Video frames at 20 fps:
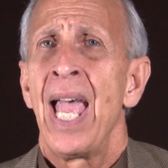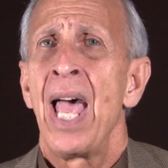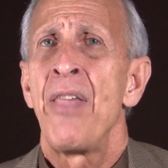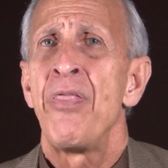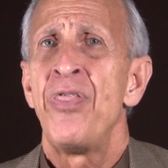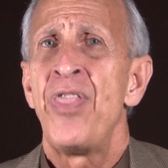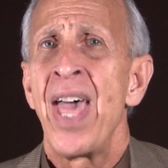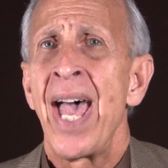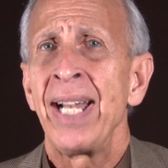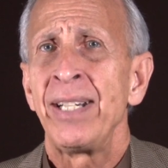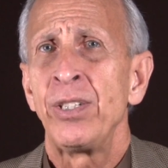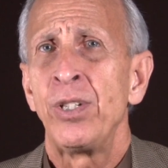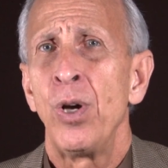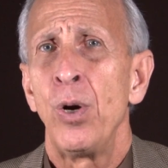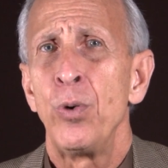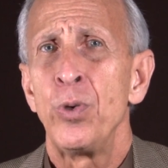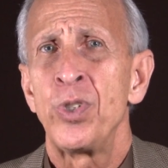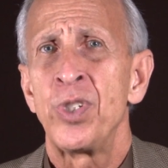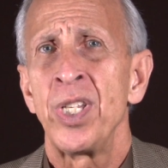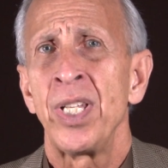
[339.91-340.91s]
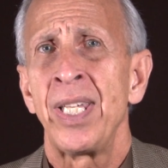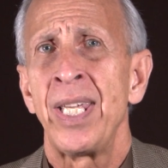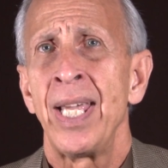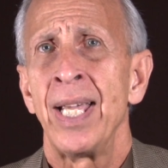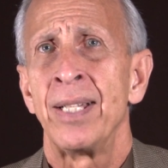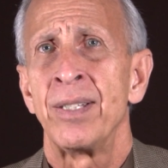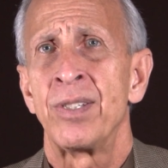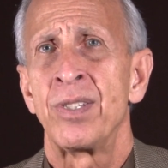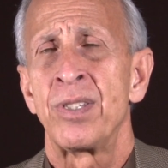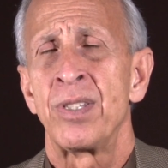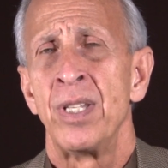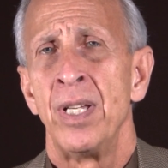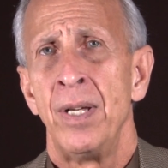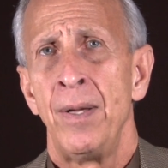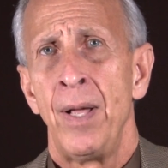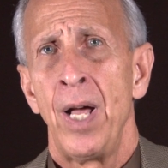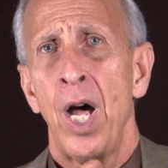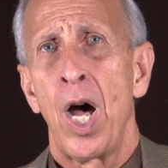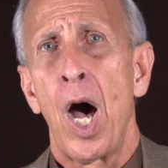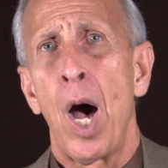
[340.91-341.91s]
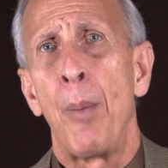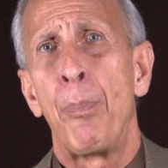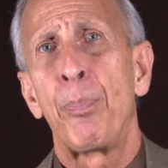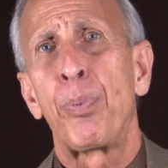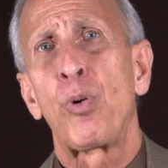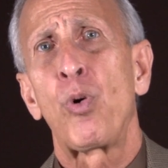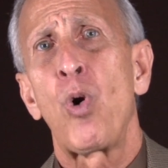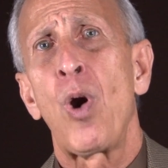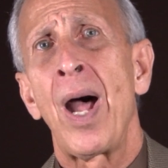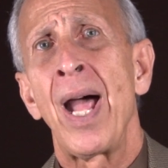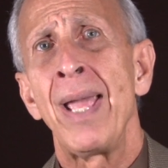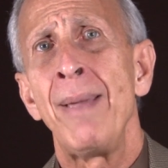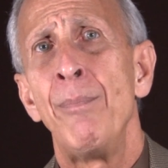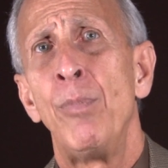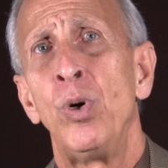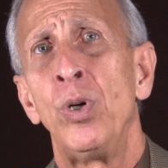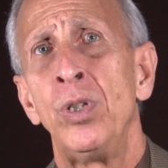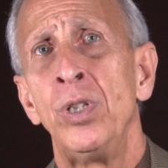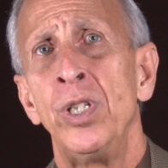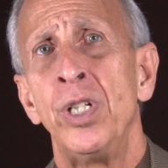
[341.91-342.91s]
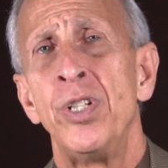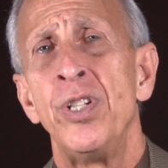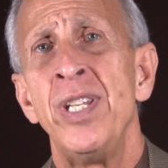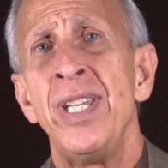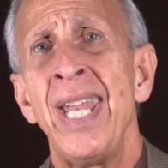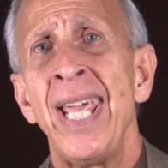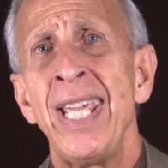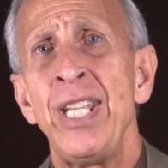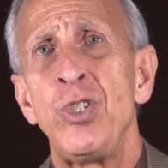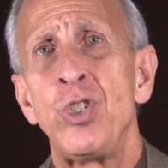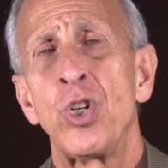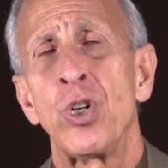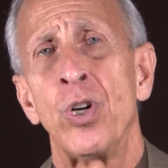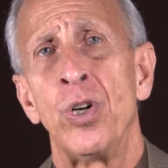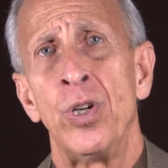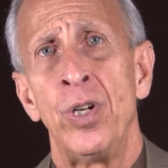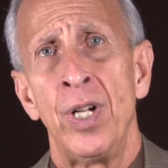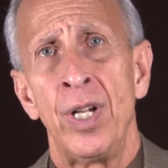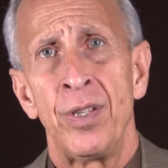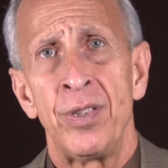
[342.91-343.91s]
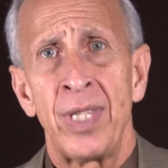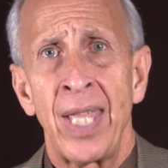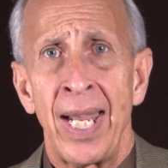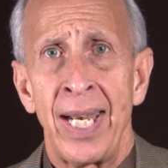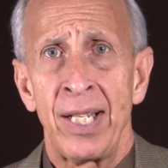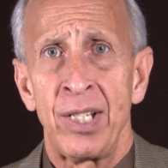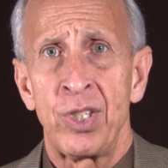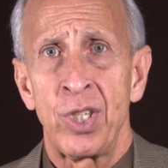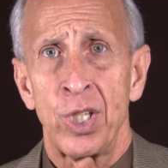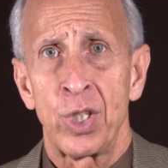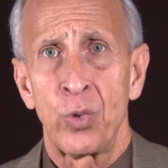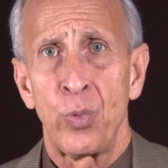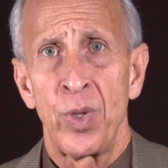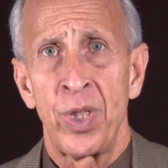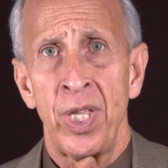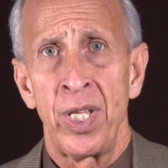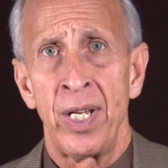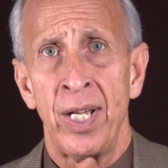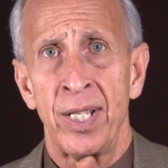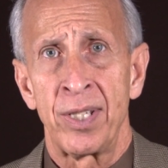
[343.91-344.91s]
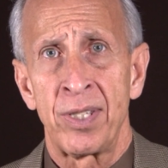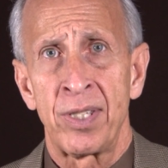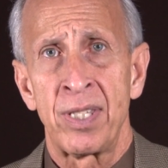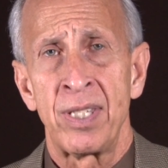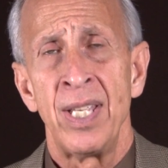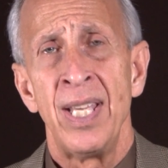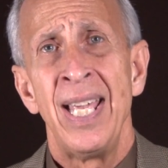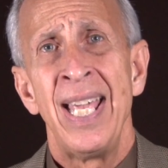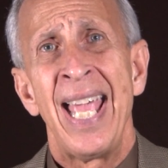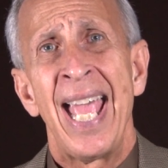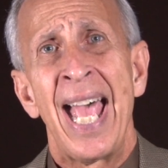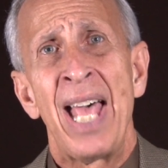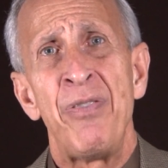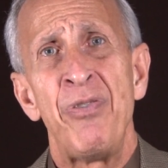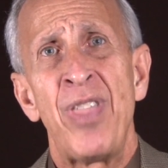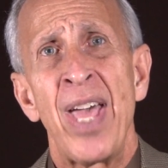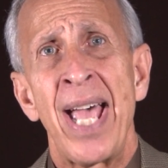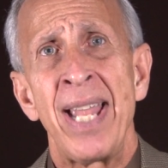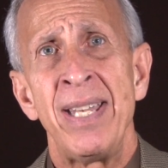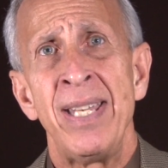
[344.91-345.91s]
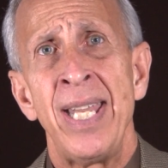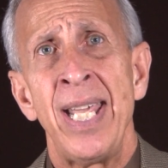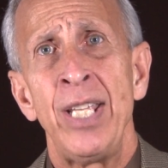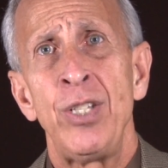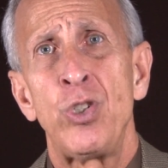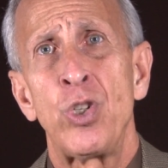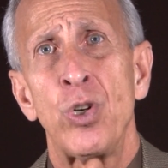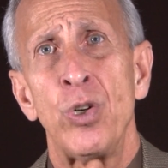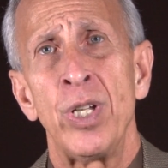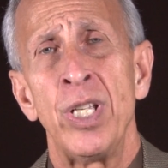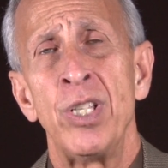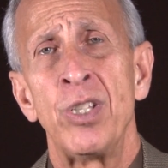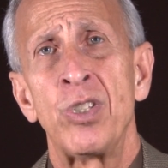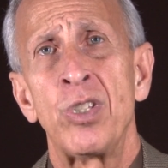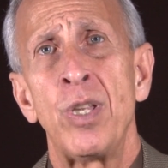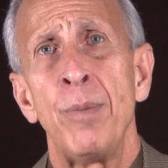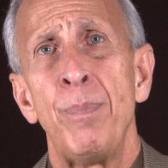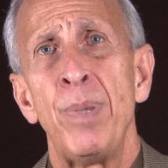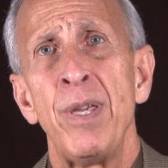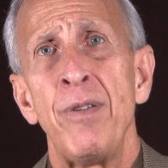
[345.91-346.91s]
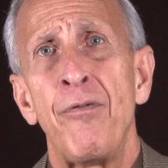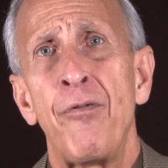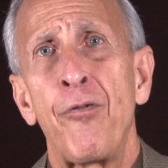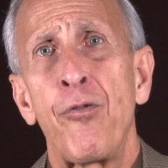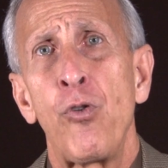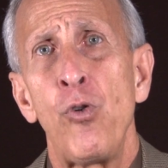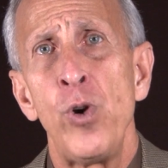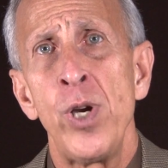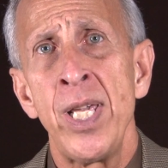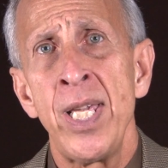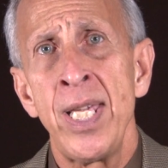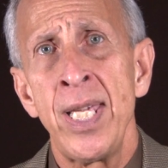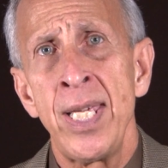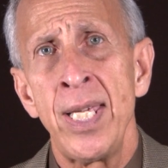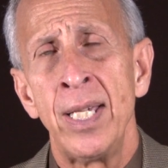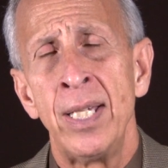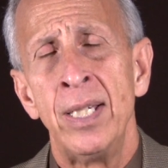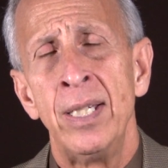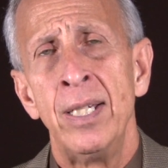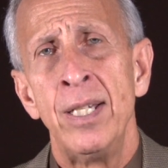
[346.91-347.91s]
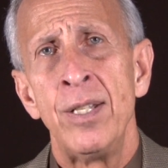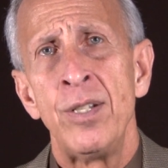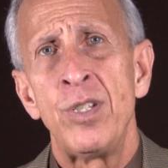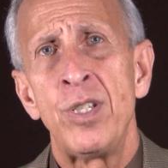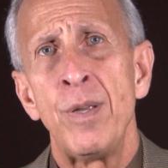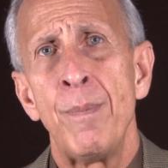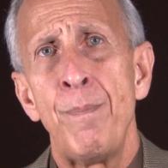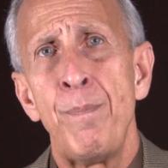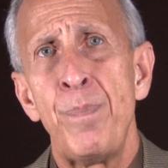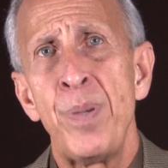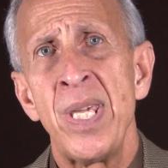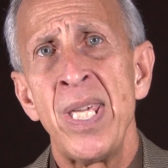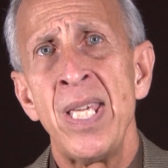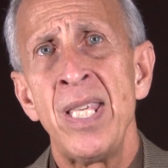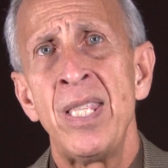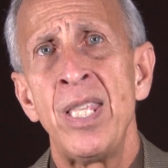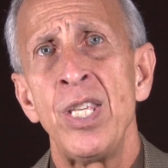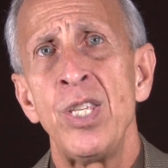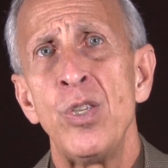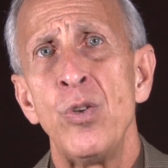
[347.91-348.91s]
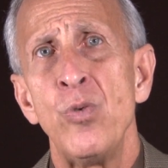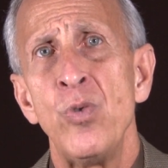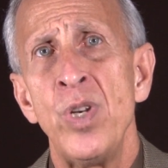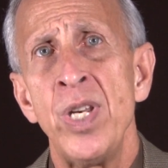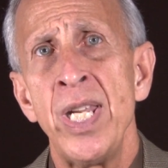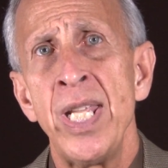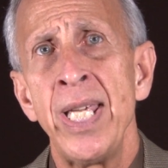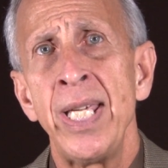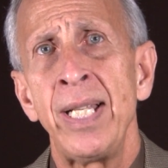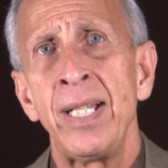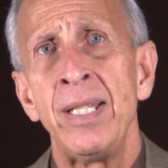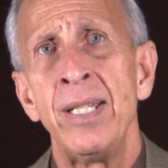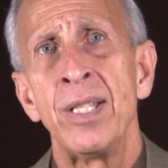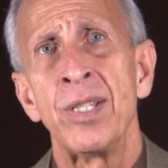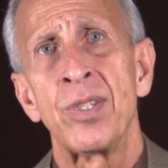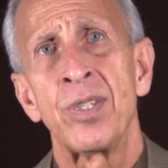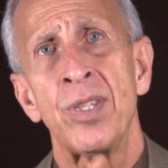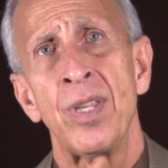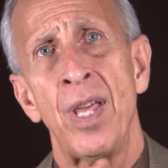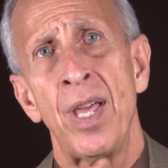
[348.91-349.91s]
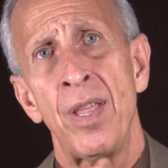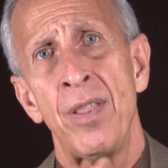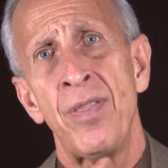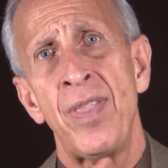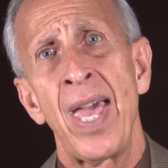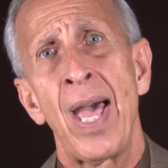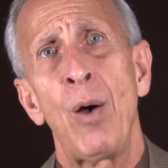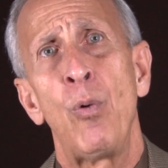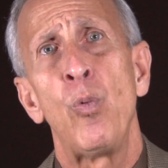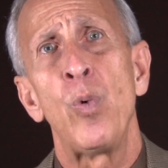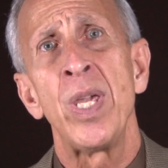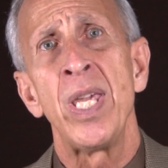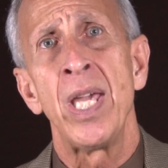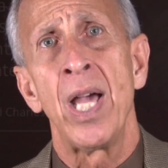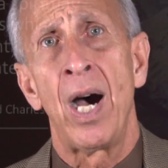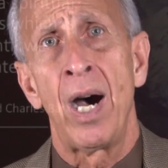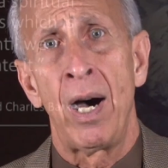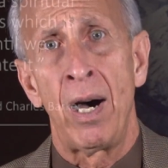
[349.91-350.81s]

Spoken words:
And that goes against a primal nature that exists within us. And that nature is to be free, to be the uniqueness that we